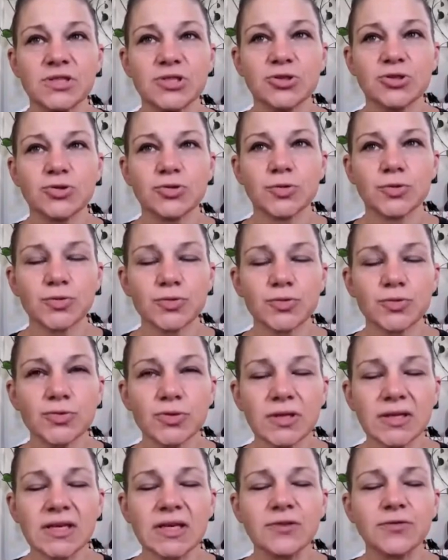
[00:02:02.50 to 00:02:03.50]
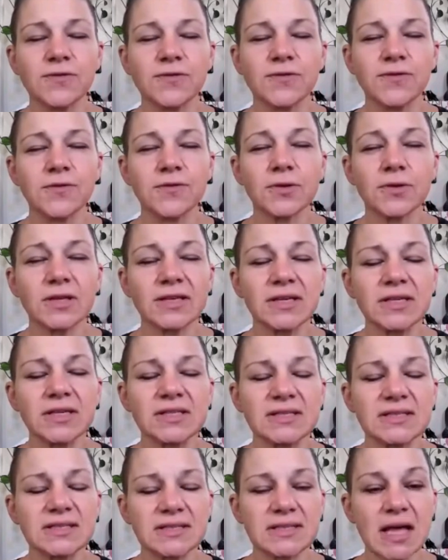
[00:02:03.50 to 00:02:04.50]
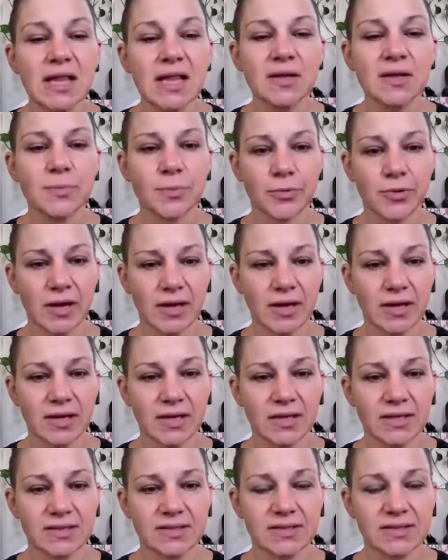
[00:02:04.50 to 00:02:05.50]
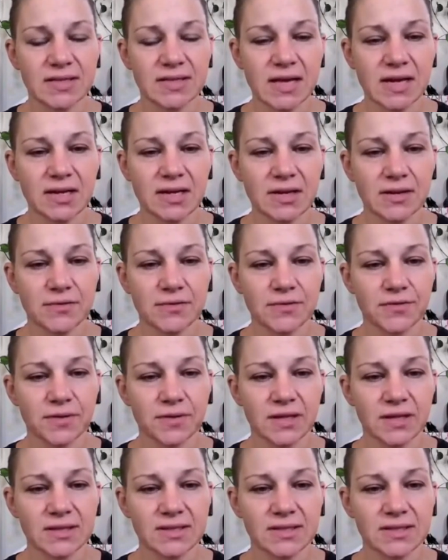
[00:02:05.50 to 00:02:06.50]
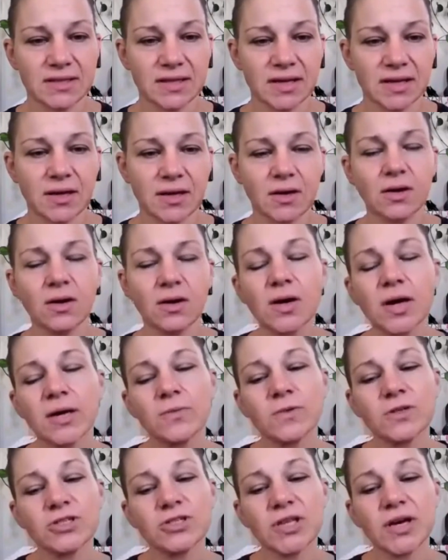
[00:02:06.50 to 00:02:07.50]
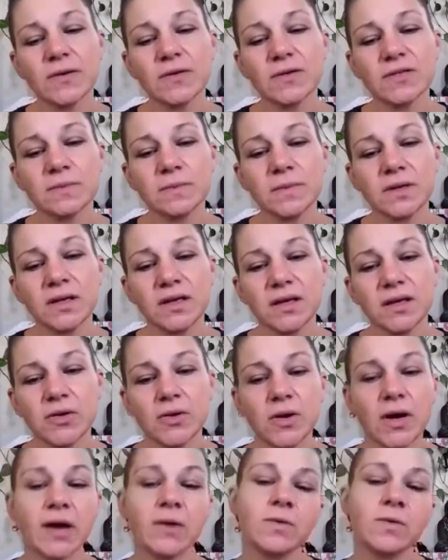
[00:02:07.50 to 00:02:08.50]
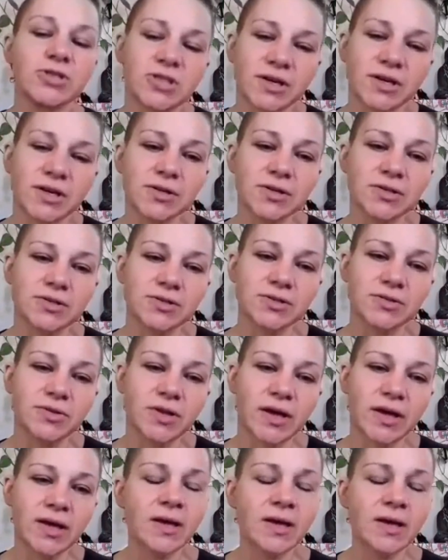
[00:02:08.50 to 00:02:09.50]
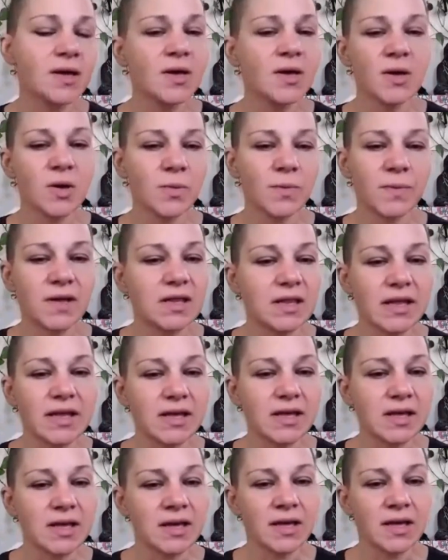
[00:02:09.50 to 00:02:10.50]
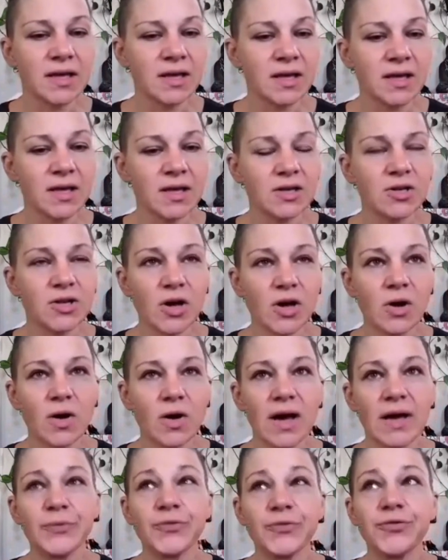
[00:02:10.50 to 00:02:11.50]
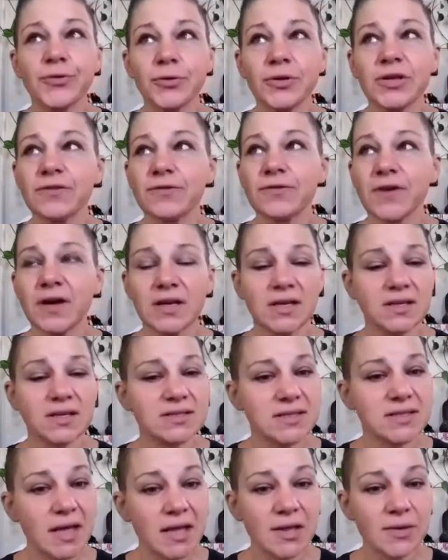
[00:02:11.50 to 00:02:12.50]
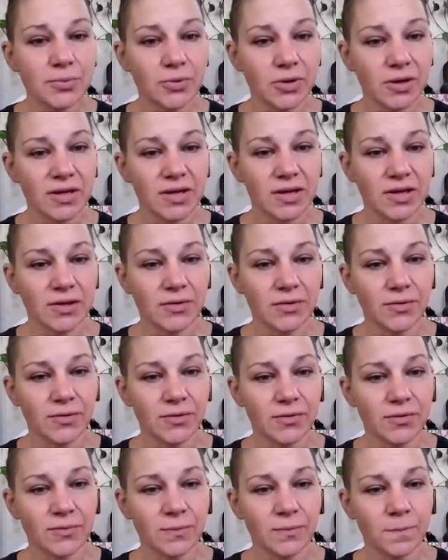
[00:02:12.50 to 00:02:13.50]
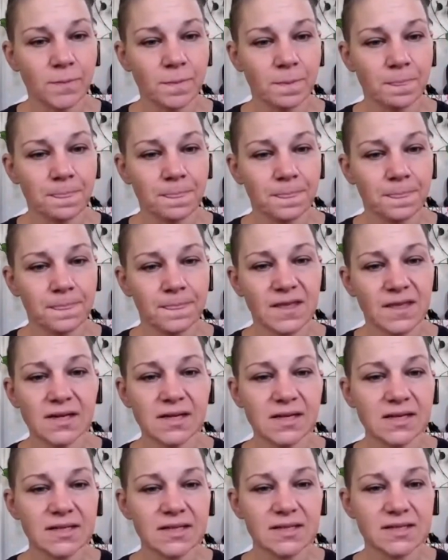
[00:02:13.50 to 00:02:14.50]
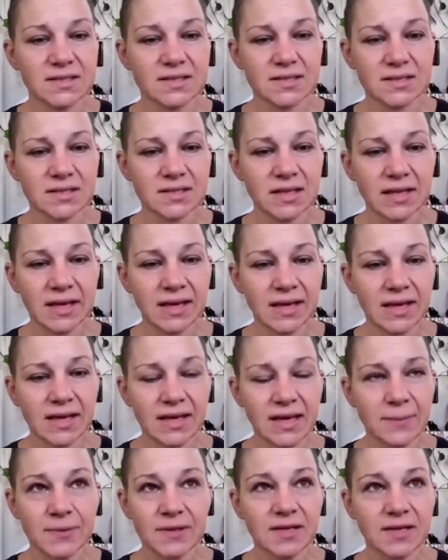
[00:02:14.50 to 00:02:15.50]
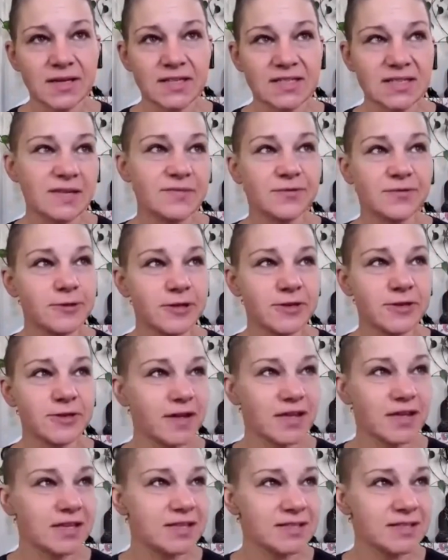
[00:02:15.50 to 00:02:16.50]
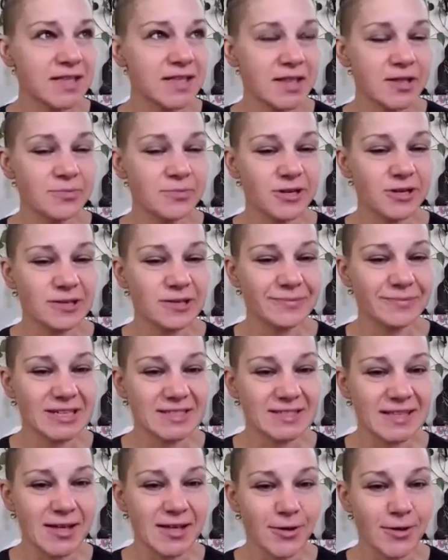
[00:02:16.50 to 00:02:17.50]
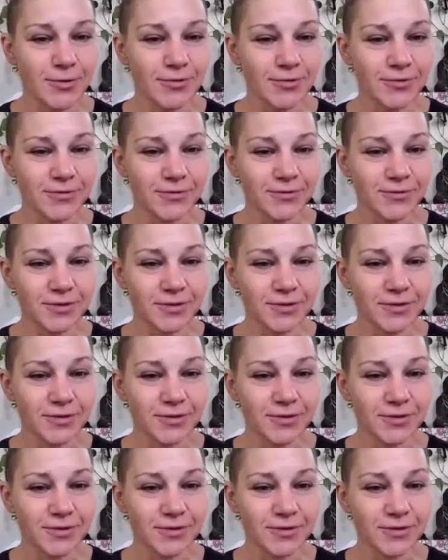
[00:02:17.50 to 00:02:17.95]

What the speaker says: truly fully celebrate, instead of this like, oh, I wish that was me, or I wish I could do that. But like, no, I'm fully fucking celebrating you. There is like, because I'm fully fucking celebrating myself,